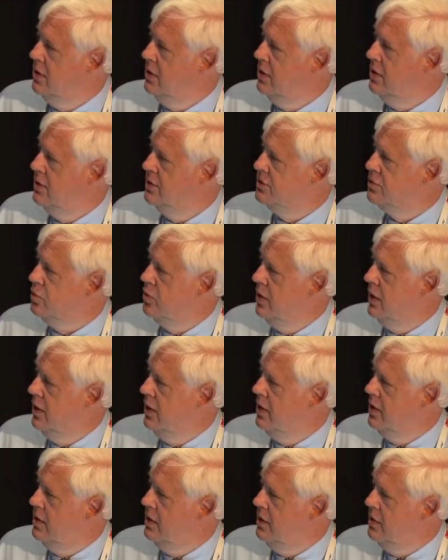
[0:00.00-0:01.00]
is
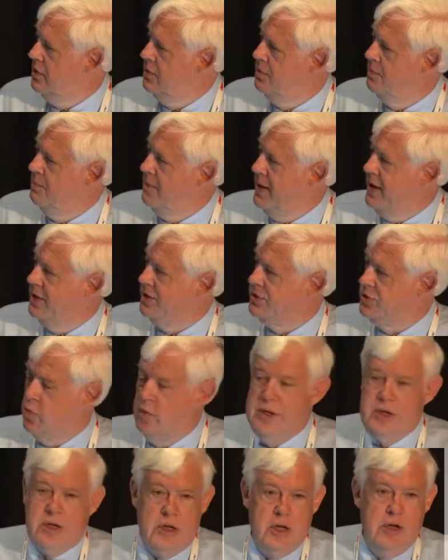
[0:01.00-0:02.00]
really the best
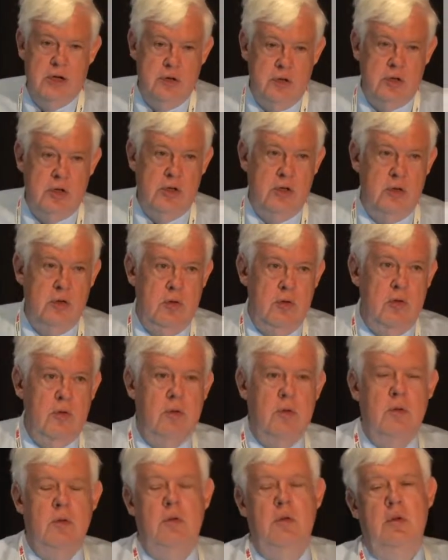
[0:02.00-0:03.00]
we can do,
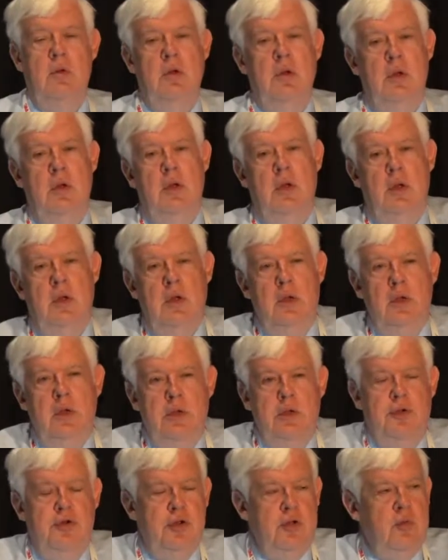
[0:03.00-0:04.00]

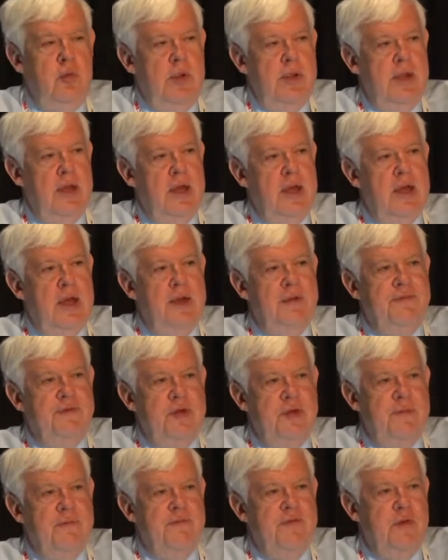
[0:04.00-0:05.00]
do we
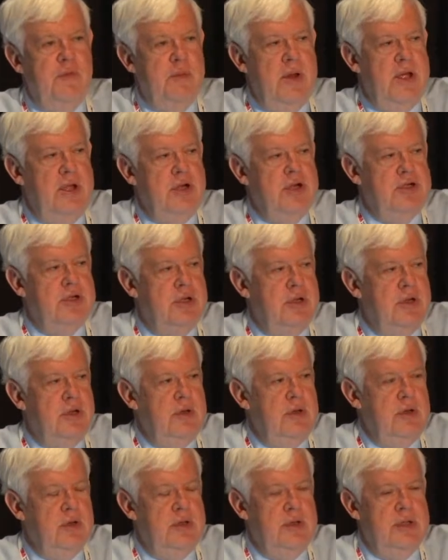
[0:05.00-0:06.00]
have
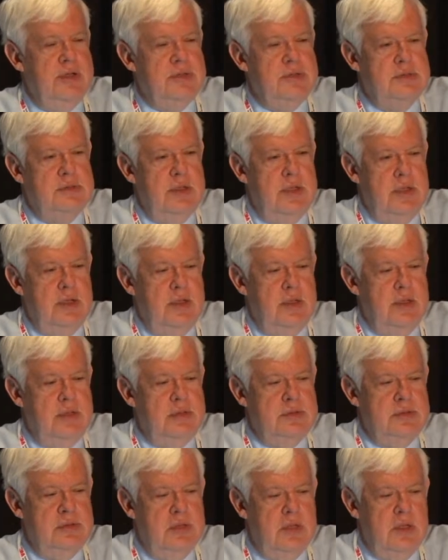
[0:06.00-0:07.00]
information that
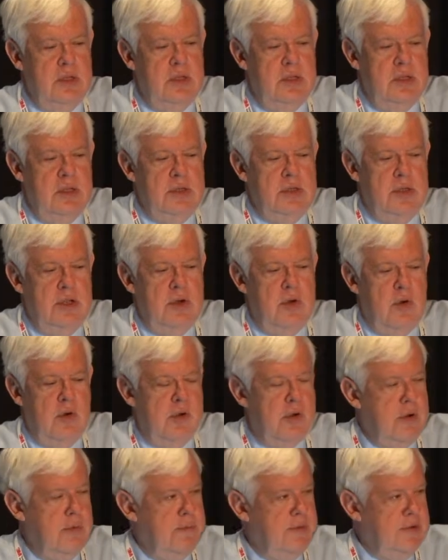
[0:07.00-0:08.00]
says in
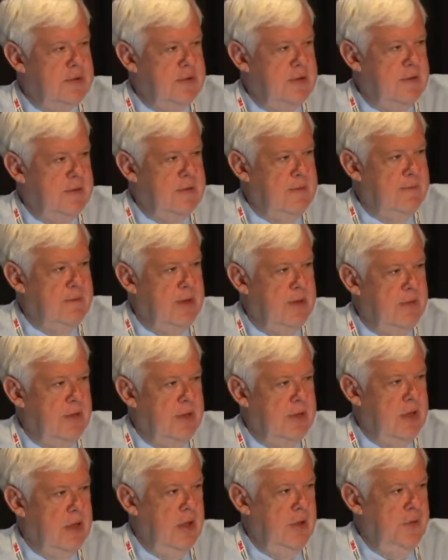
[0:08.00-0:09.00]
order to protect the
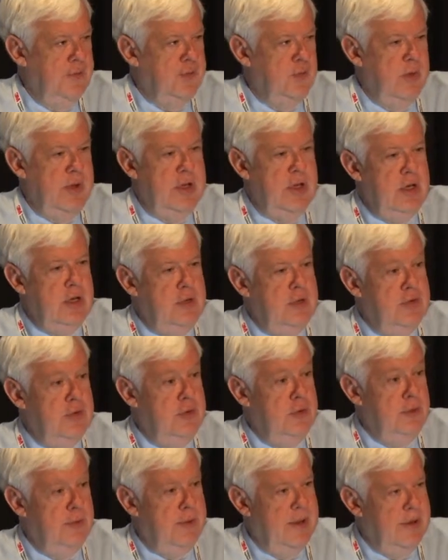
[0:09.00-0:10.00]
public health, we need to
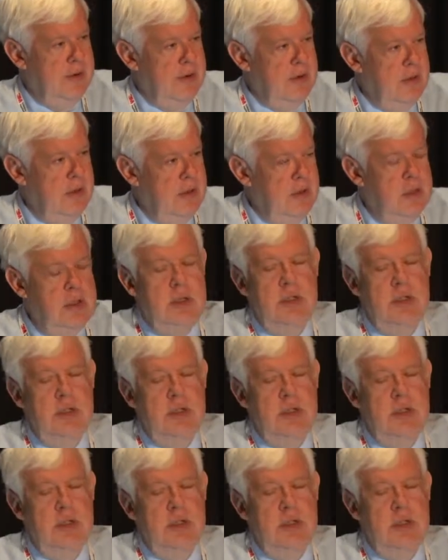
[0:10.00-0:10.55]
do better.